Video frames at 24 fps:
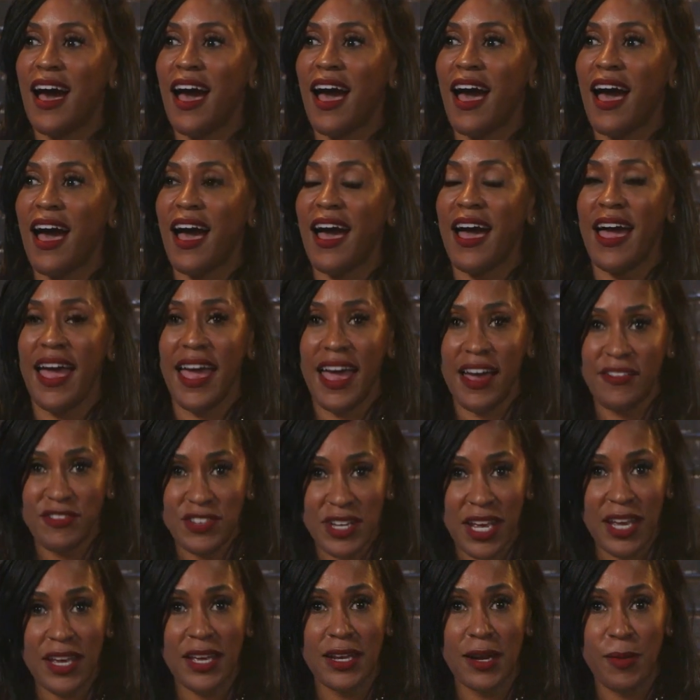I have
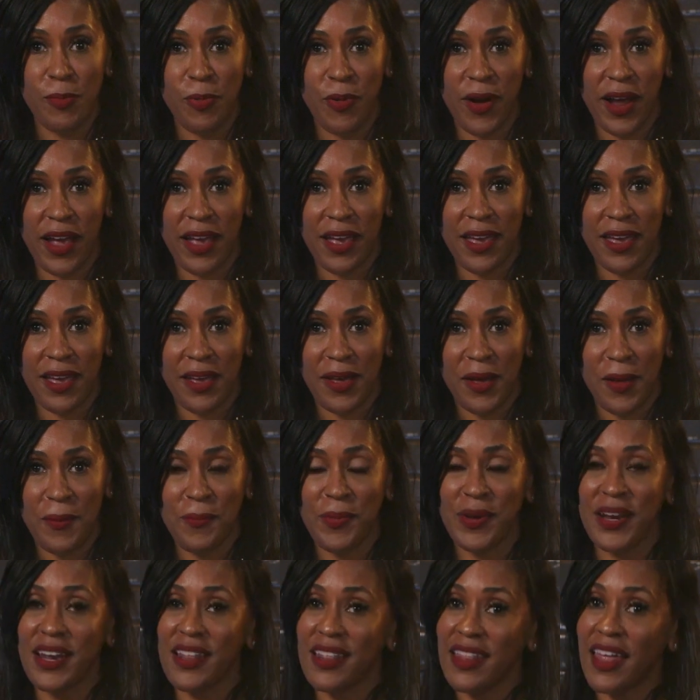taken a break,
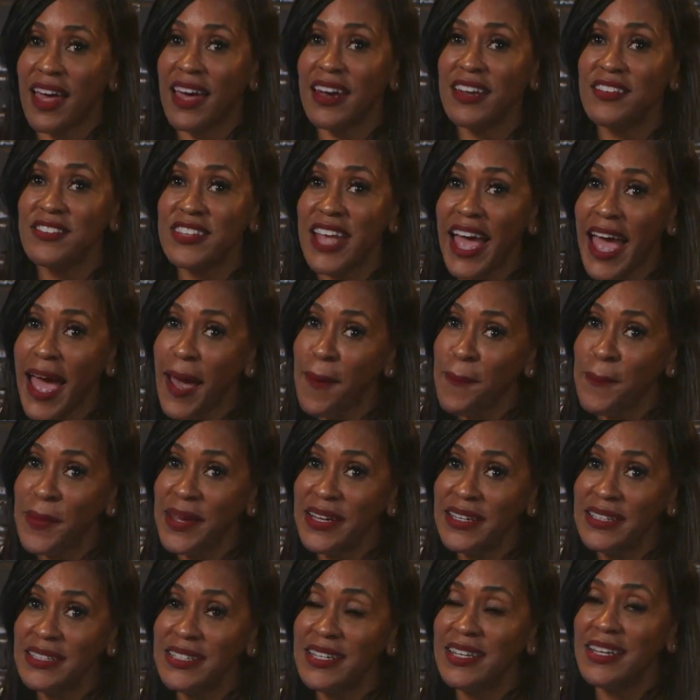but a lot has
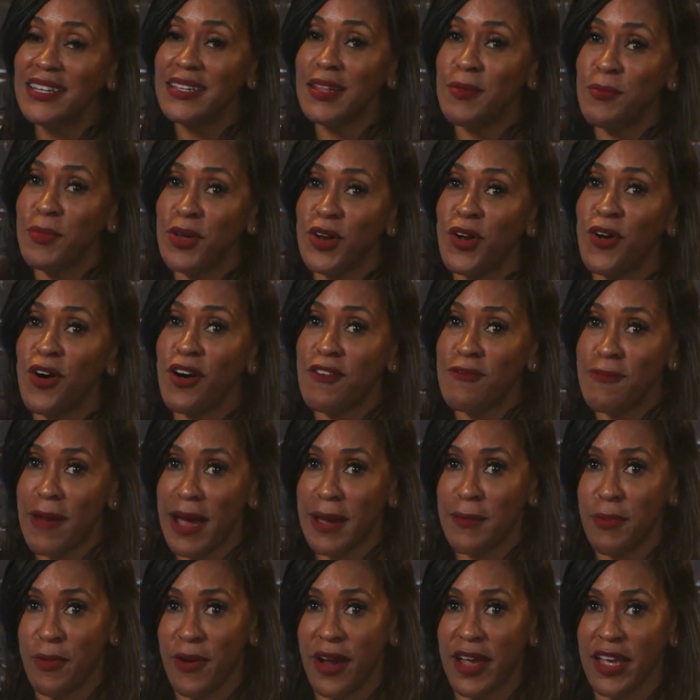happened in the middle of my
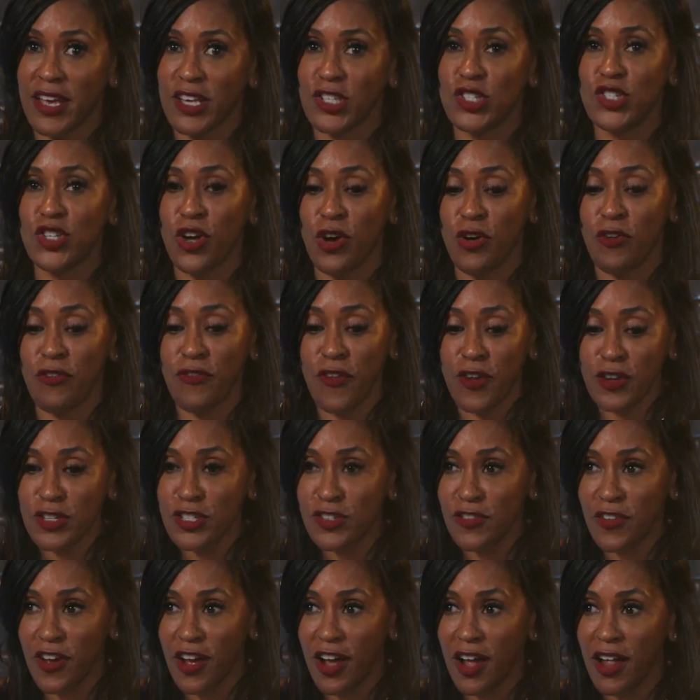break. So, first
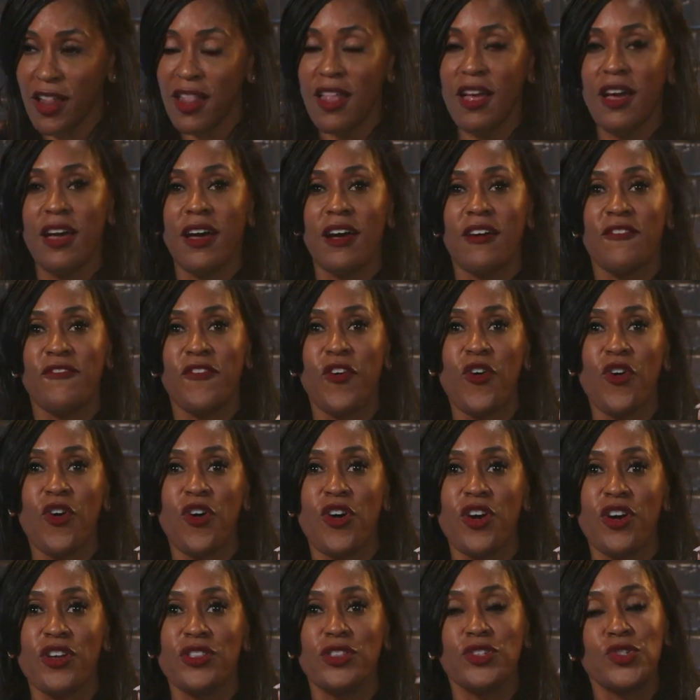of all,
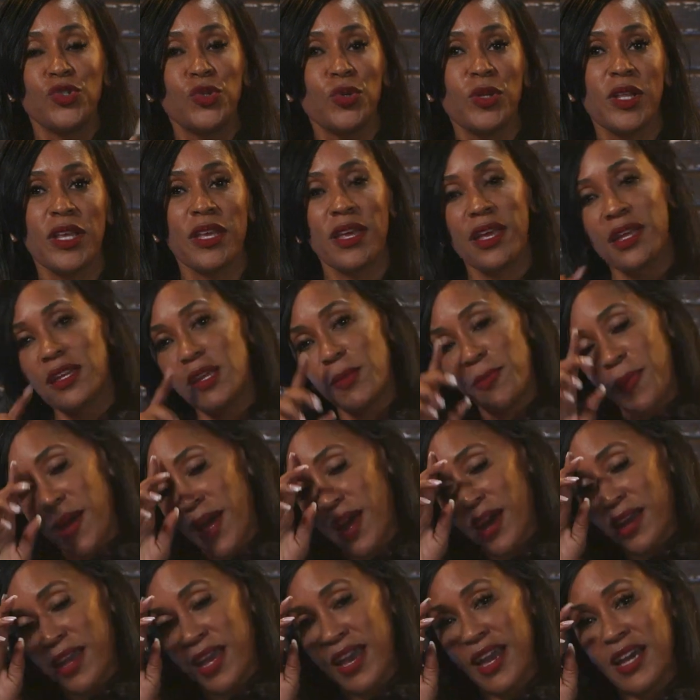for the Truly Kenya
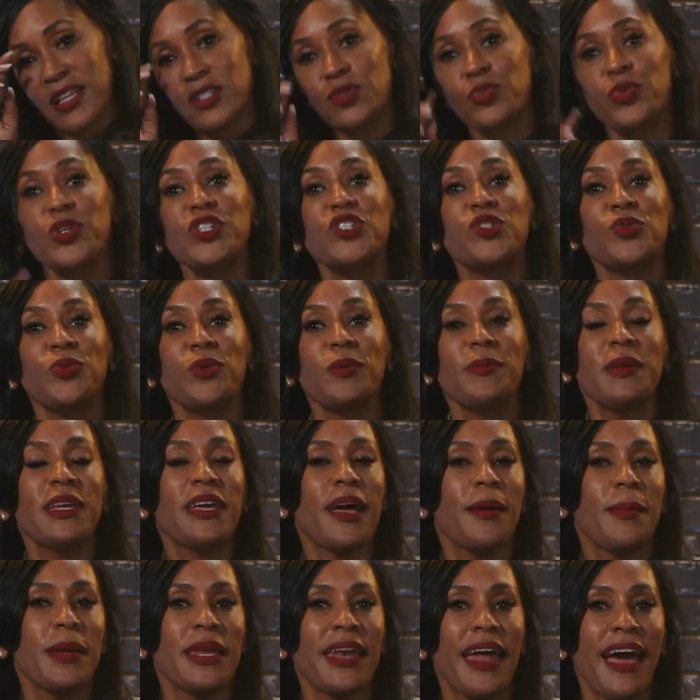podcast, which will be
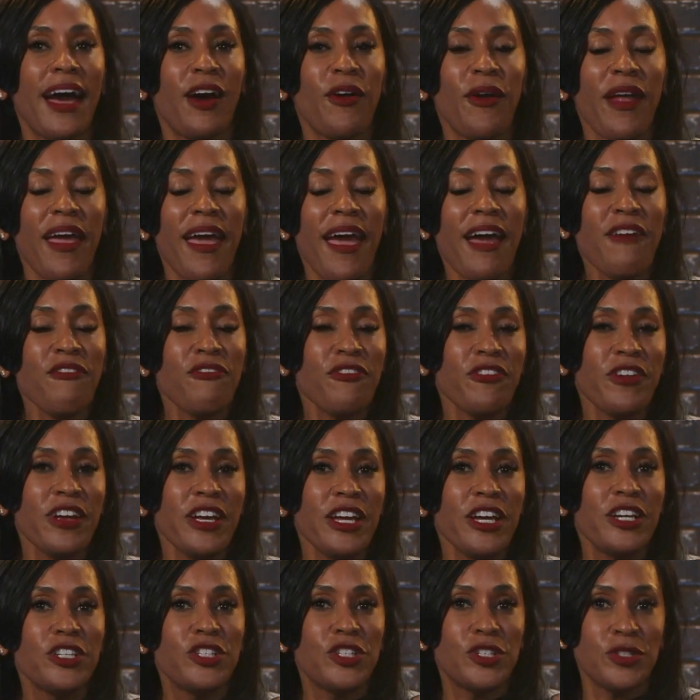coming out
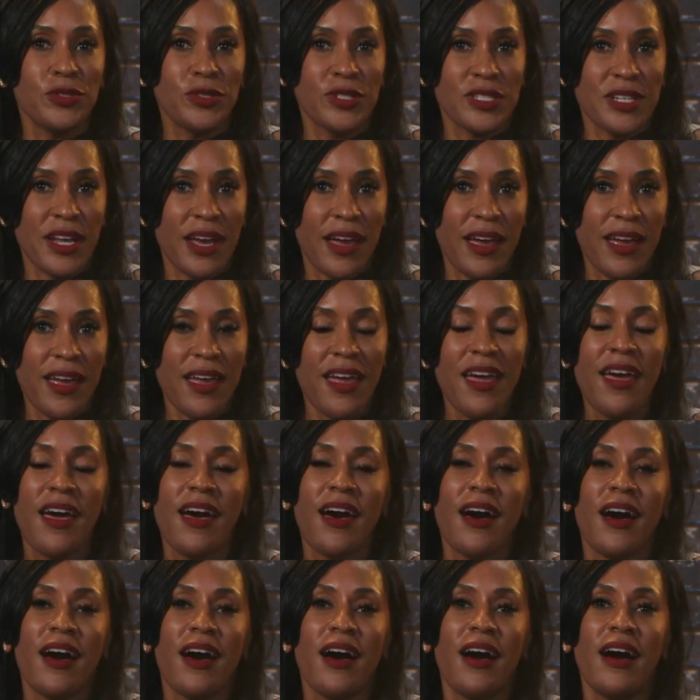every Tuesday,
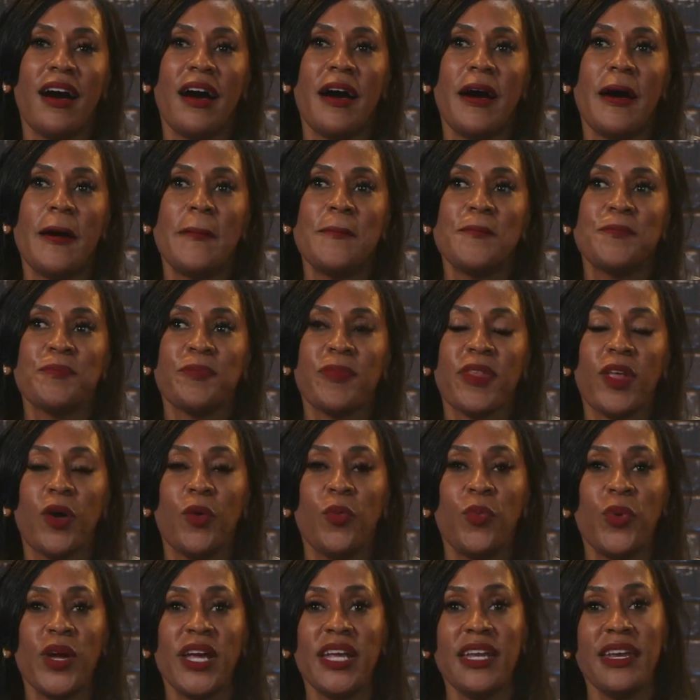um,
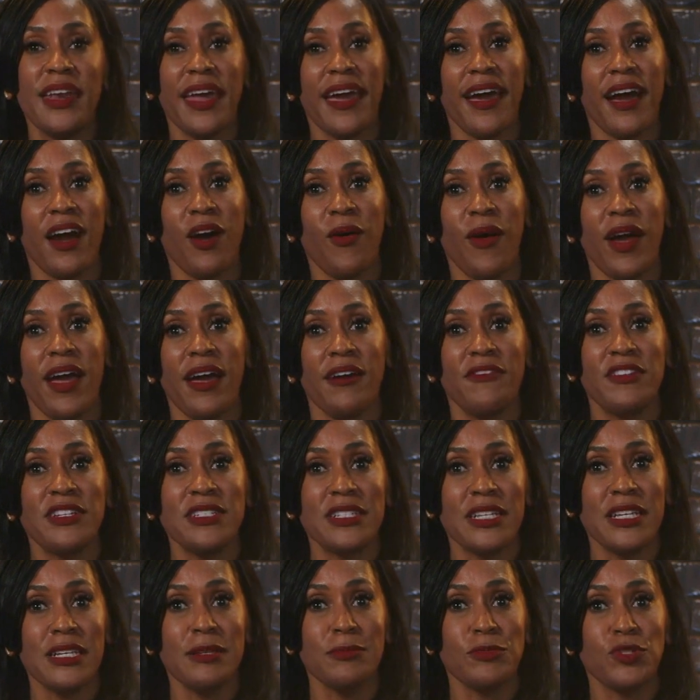we now have a
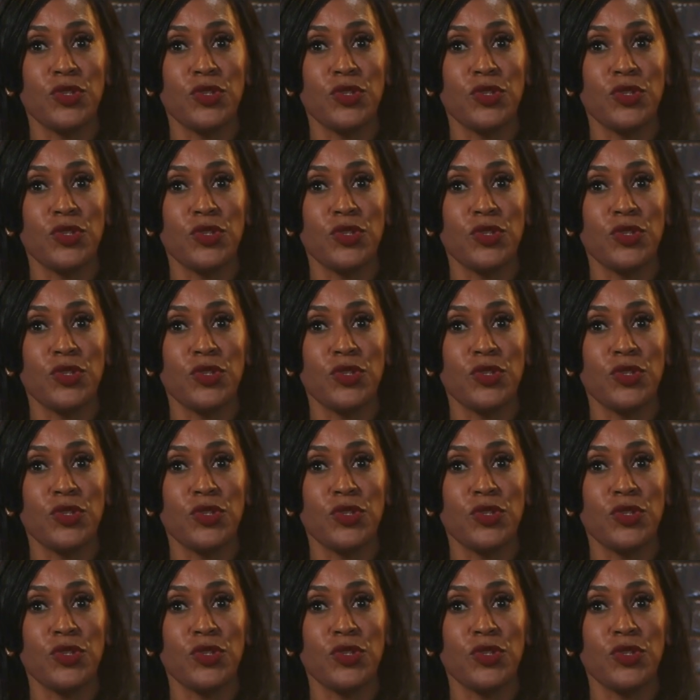team.